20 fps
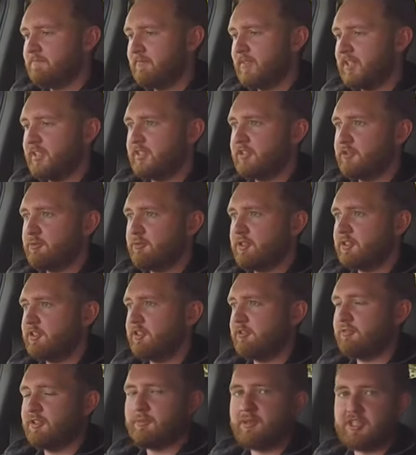at
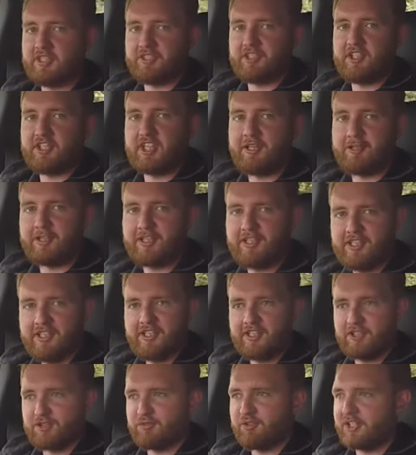twenty-three miles an hour.
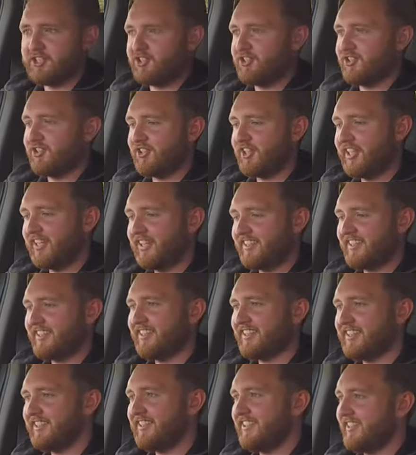It's registered that,
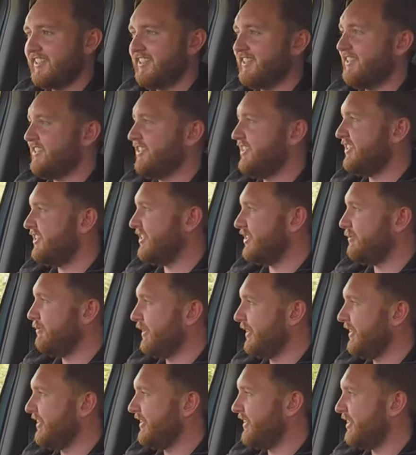and it is
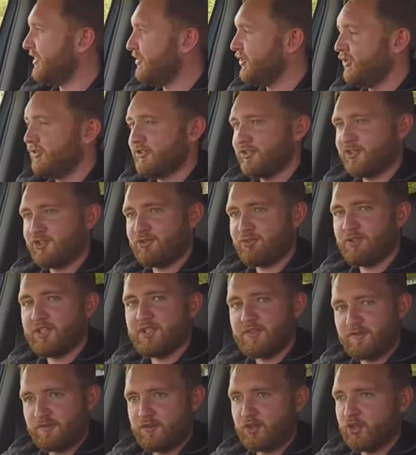displaying it on
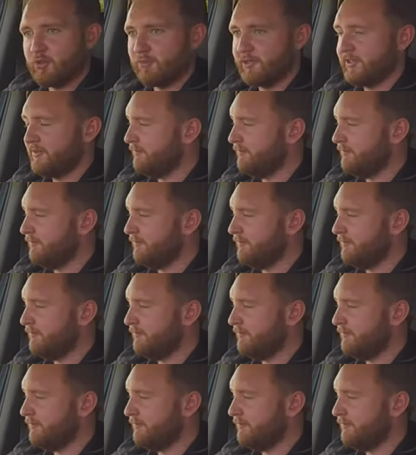screen for me.